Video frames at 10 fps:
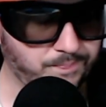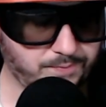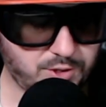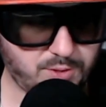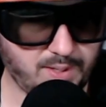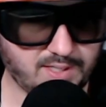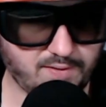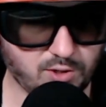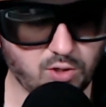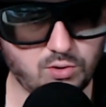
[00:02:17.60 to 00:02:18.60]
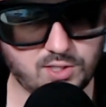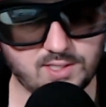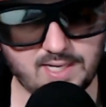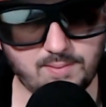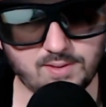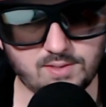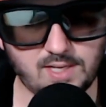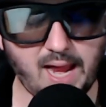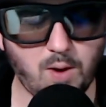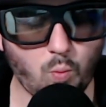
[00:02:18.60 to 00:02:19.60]
She's about to give her closing statements
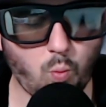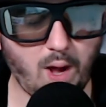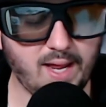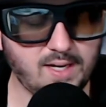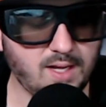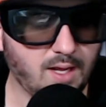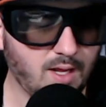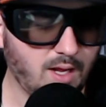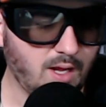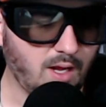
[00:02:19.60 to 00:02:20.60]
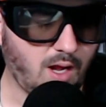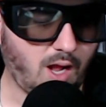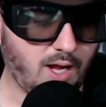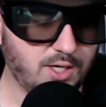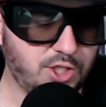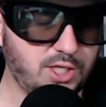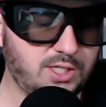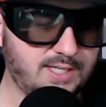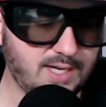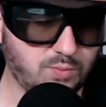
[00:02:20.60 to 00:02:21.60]
when she
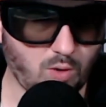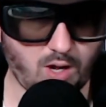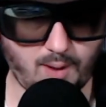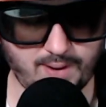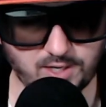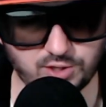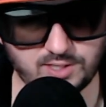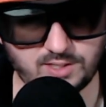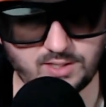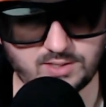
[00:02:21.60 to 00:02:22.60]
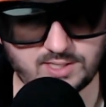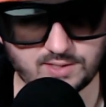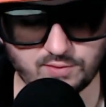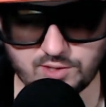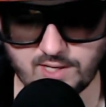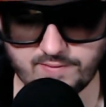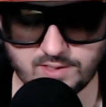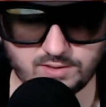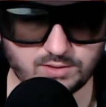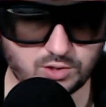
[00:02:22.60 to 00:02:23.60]
says, well, I'm actually
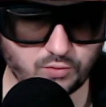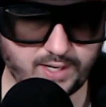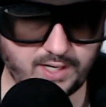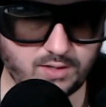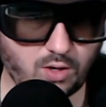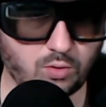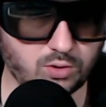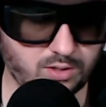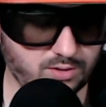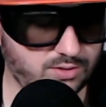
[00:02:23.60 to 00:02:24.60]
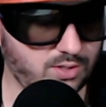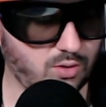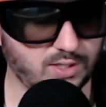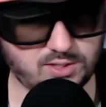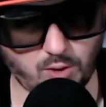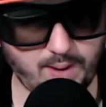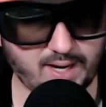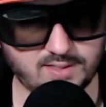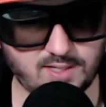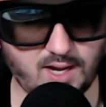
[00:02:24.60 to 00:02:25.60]
6'7" green Hulk, so let's go
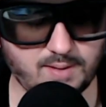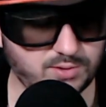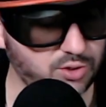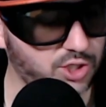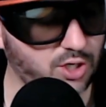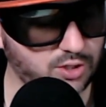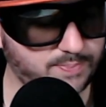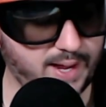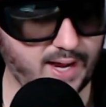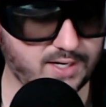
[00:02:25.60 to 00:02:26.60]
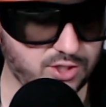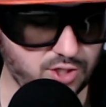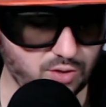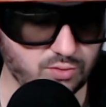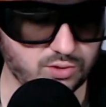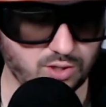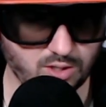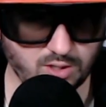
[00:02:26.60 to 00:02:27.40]
back in time. So she goes back and shows